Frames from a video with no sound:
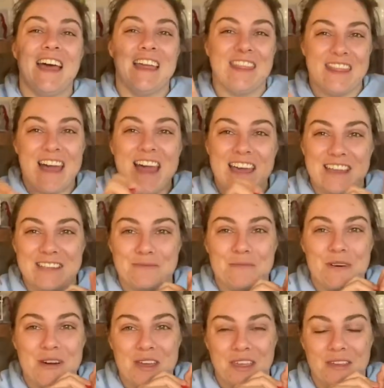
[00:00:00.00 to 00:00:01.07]
that is
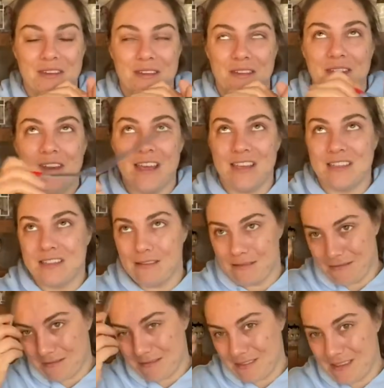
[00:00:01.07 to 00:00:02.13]
my next
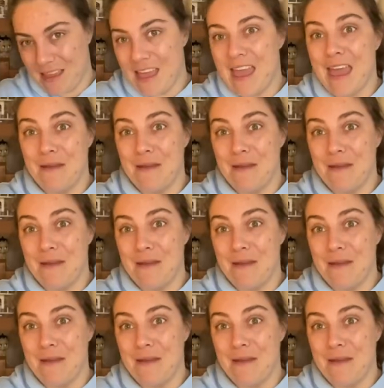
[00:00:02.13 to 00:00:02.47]
hair